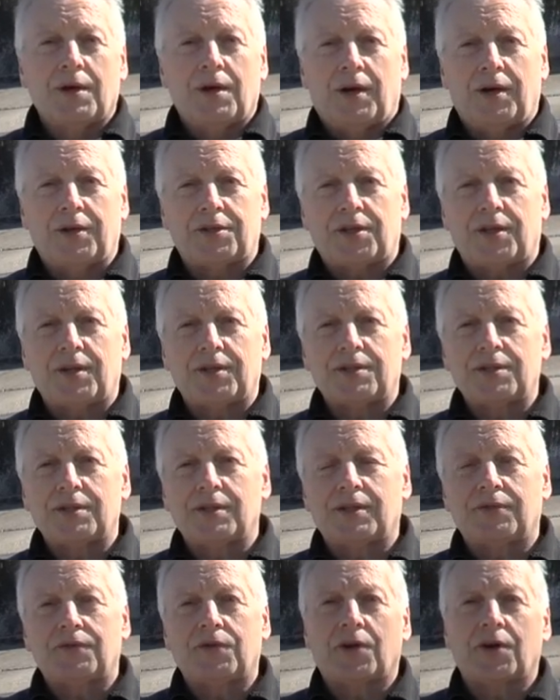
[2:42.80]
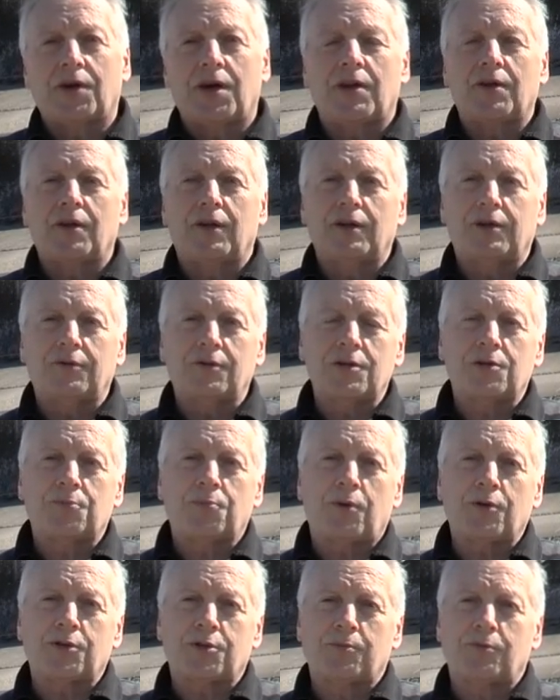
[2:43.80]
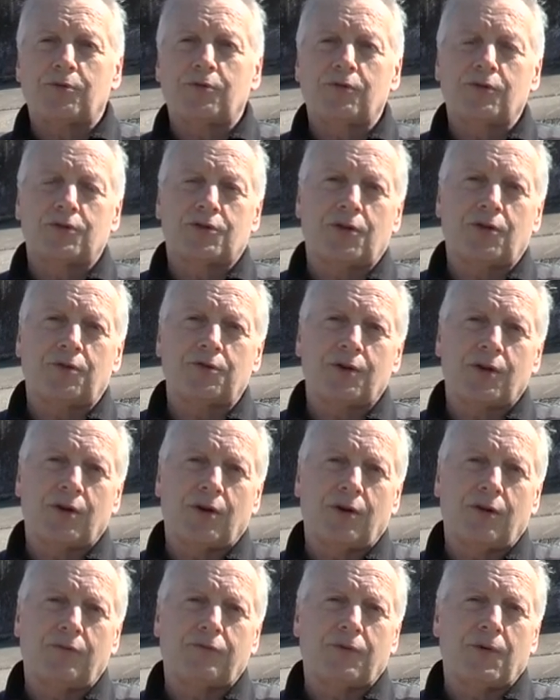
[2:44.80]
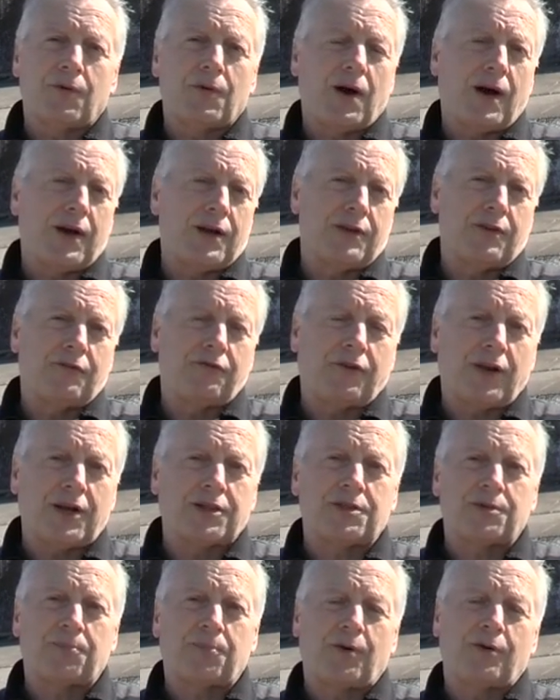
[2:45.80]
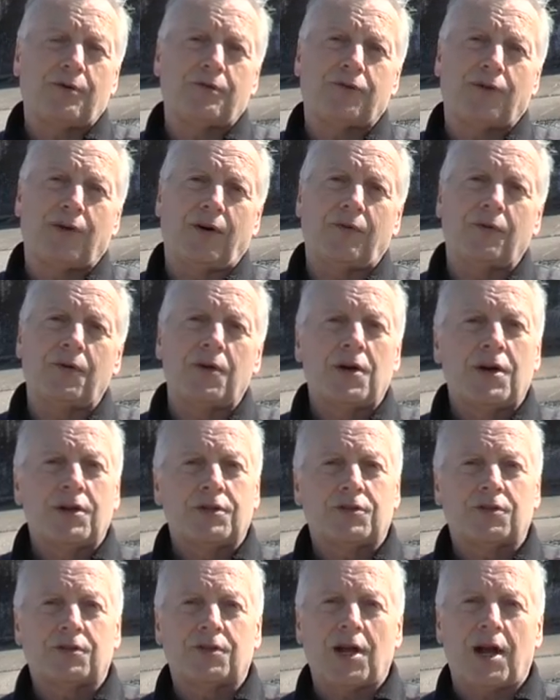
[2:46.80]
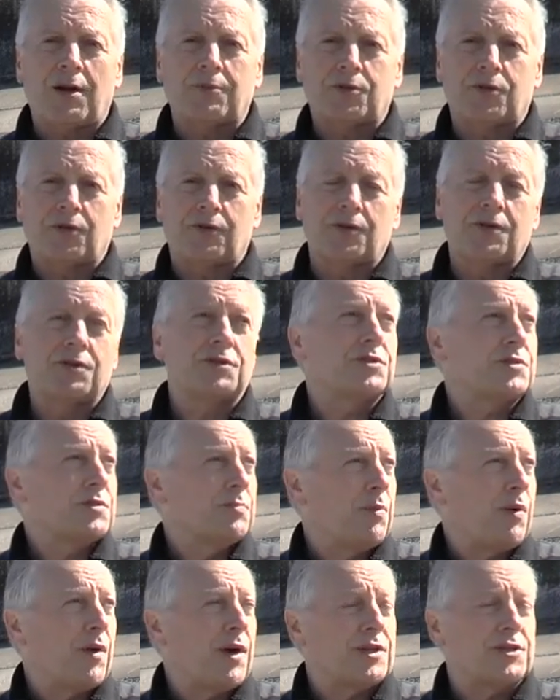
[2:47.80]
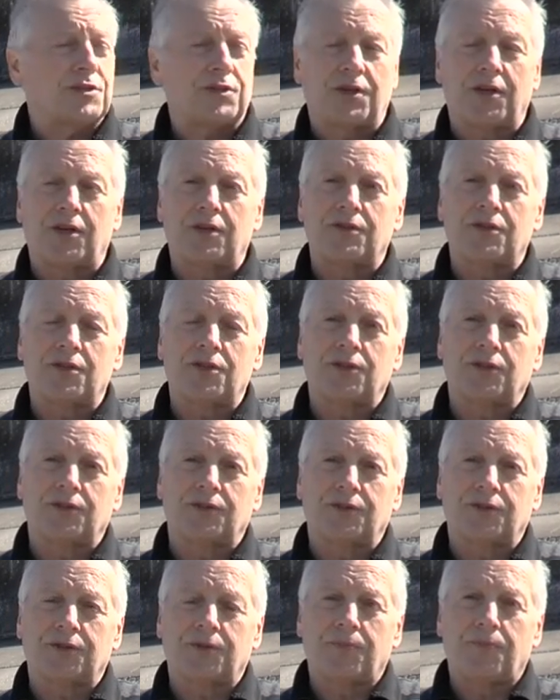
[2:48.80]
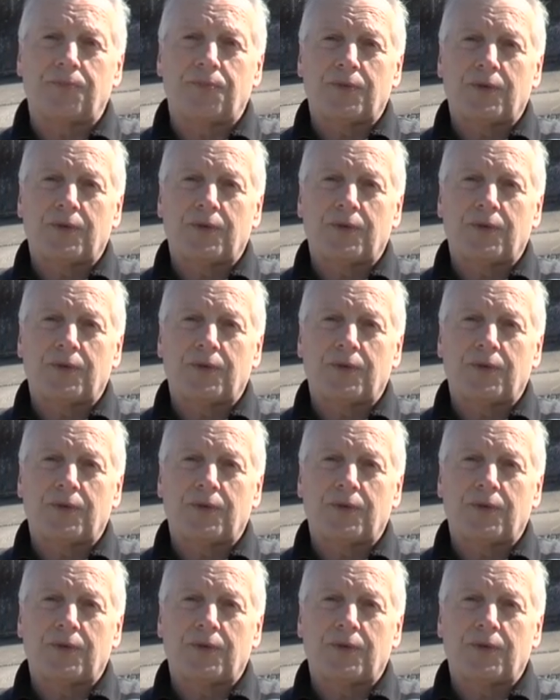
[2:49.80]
And it's ideal if you can get the lowest possible tone curve, i.e. the flattest profile, to capture these bright sunny conditions.